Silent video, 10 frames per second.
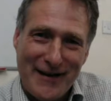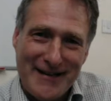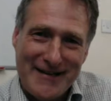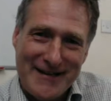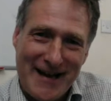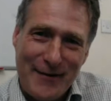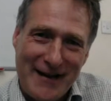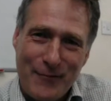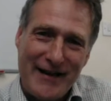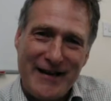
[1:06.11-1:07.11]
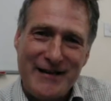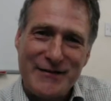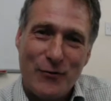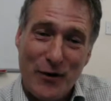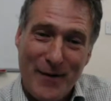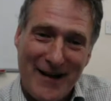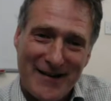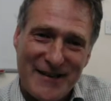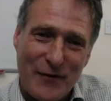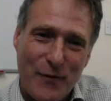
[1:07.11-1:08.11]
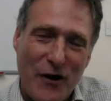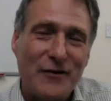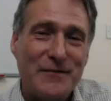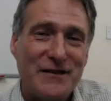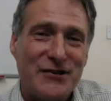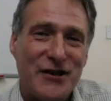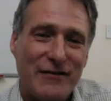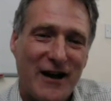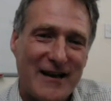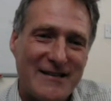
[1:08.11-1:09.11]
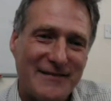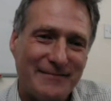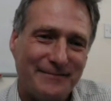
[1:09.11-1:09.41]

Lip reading: exactly what that is all about. So welcome to the show, guys.